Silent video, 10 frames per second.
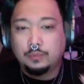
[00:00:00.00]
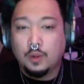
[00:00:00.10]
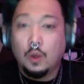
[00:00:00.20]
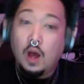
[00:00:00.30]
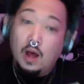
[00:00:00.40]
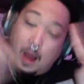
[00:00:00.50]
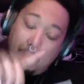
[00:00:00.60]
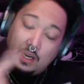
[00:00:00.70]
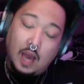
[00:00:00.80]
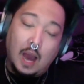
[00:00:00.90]
Well, I'm
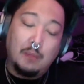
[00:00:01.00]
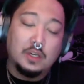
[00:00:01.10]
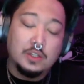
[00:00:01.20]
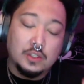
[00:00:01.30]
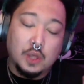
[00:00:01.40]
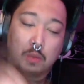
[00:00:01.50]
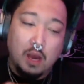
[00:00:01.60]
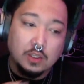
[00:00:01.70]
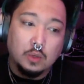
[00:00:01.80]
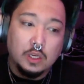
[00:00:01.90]
gonna just go
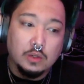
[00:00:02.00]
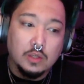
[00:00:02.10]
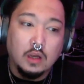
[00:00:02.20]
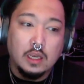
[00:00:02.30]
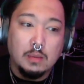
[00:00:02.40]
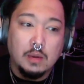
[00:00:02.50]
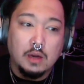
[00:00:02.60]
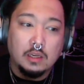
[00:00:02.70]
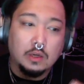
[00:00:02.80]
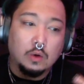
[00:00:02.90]
back to what you were talking
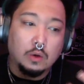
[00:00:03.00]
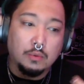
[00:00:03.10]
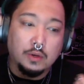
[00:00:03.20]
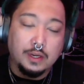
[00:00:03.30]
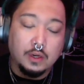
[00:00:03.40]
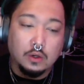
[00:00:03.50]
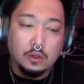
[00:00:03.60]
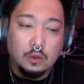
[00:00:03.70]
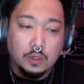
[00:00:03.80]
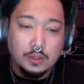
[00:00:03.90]
about, incorporating
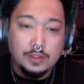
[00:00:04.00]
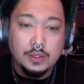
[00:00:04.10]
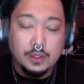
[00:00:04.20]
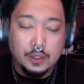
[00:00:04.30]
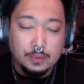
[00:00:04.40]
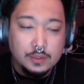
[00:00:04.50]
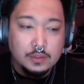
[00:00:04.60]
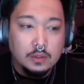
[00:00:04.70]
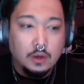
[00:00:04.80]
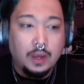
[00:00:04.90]
oils and
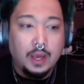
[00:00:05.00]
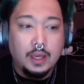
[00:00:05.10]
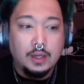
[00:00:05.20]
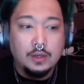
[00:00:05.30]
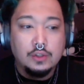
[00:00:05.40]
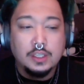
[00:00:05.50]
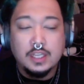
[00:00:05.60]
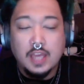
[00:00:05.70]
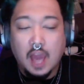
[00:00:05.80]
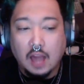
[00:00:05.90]
herbs. Okay, just
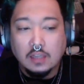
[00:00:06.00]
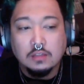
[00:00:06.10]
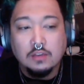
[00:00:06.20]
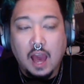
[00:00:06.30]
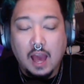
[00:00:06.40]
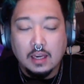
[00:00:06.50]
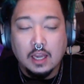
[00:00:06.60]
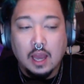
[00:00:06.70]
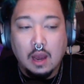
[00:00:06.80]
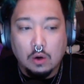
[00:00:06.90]
the act of
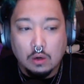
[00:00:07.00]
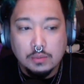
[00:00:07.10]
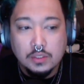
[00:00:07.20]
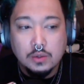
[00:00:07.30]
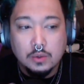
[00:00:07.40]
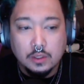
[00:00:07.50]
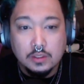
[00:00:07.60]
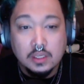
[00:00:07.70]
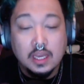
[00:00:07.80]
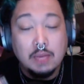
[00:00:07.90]
adding herbs and
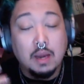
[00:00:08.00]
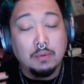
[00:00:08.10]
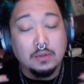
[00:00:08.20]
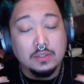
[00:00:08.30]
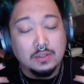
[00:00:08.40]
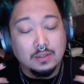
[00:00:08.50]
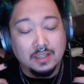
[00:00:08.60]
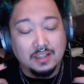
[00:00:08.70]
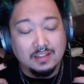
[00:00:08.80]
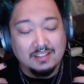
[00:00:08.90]
oils, in my personal opinion,